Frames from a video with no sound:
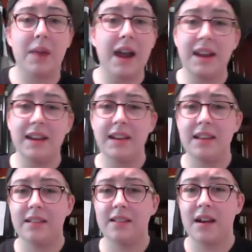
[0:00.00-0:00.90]
Mine
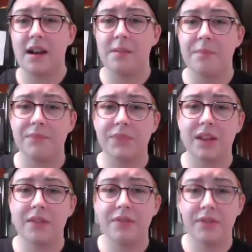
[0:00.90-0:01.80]
is
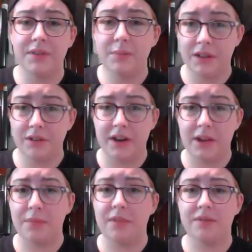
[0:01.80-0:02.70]
50
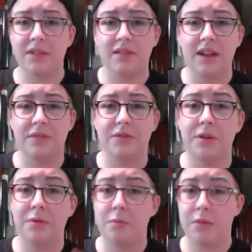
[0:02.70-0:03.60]
milligrams of
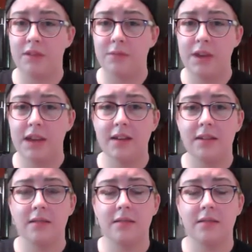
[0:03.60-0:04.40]
testosterone once a week.